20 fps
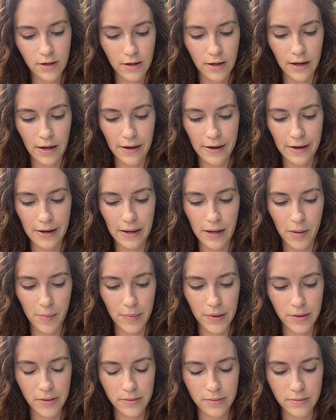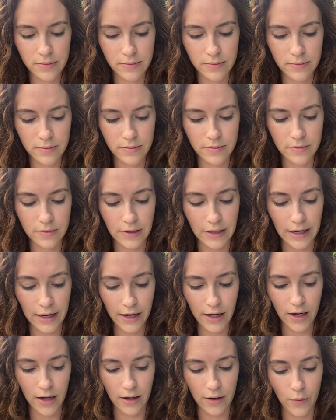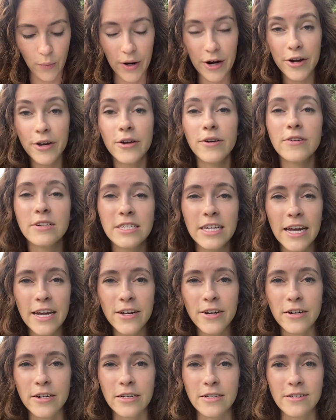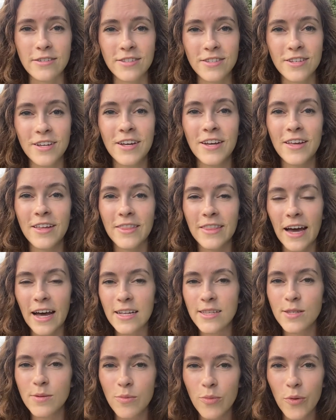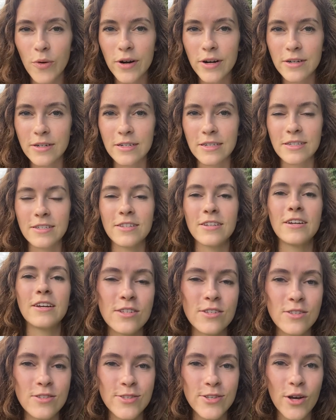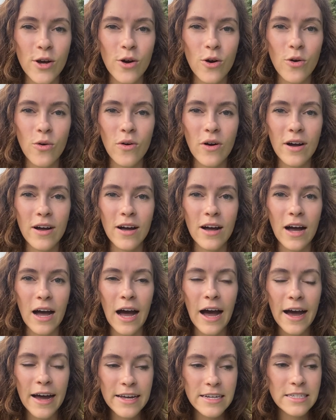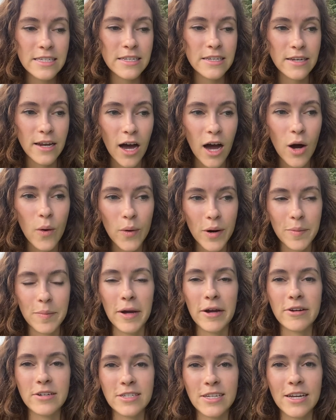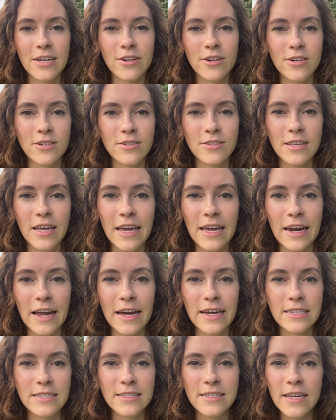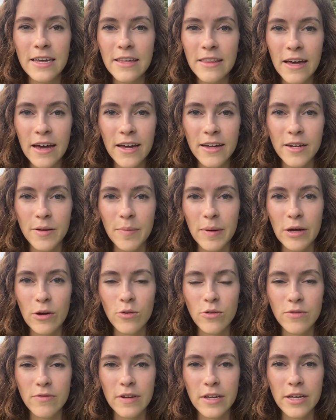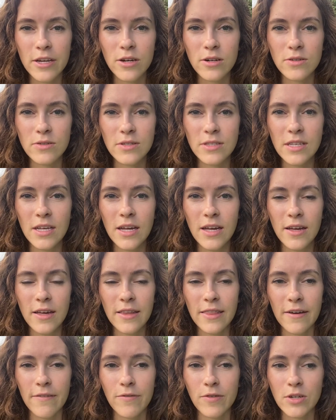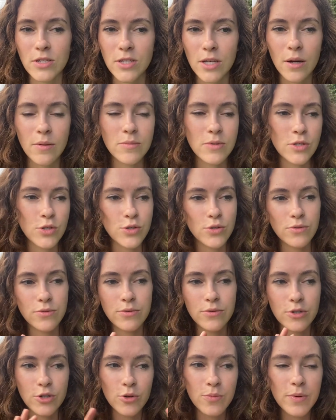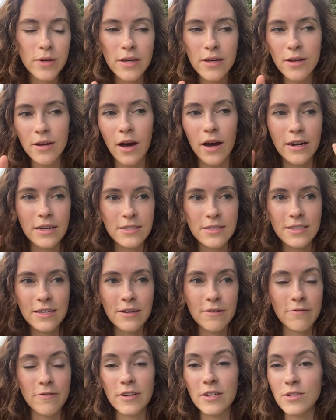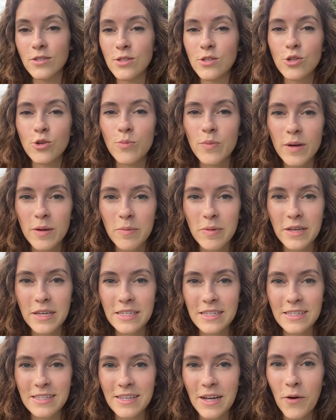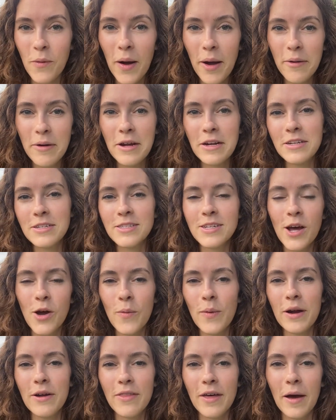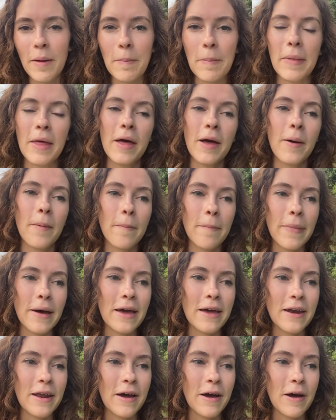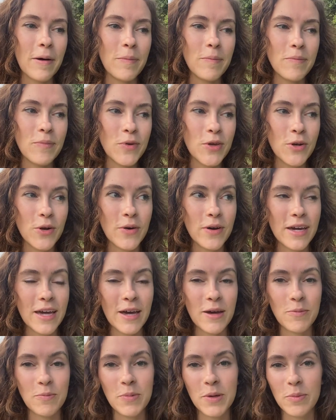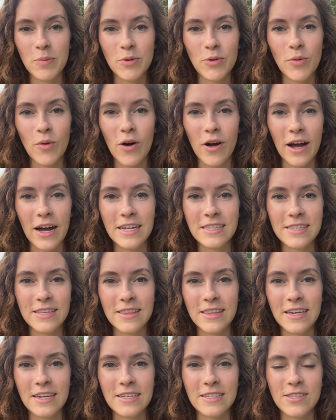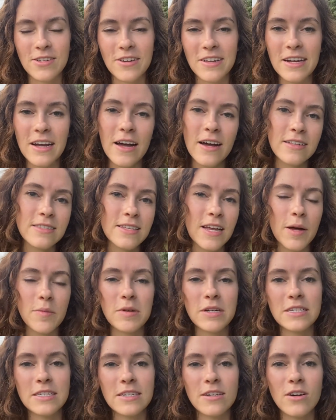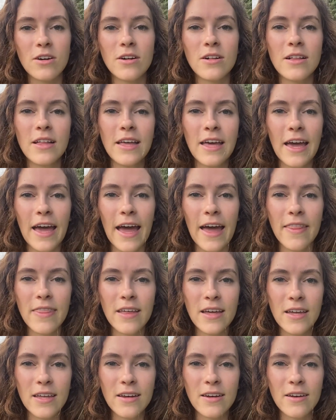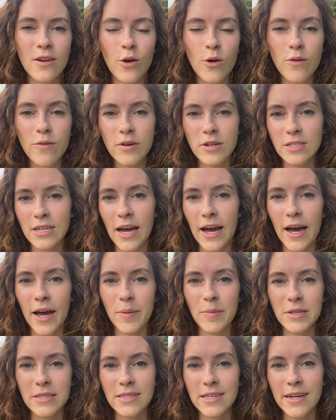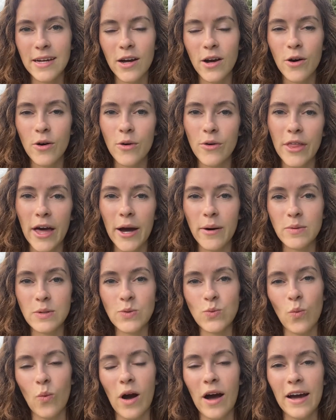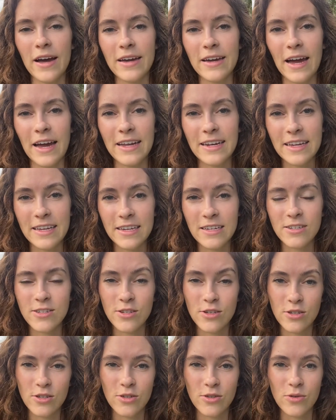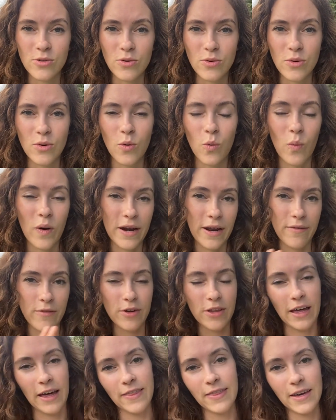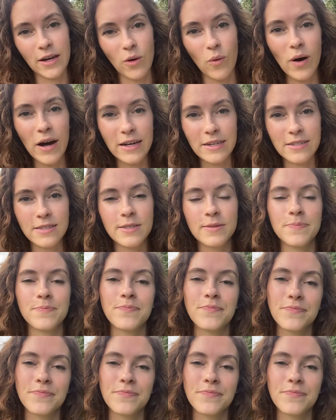Yeah, wear your retainers. That's important. So I did not wear my retainers, and I say that in my old videos that for some stupid, honestly it feels stupid because it's like, why would I just not wear them? But you know, again, people do all kinds of things. They're like, oh, it's not a big deal, and then over time it's like, oh, that was why I needed to do whatever that thing was.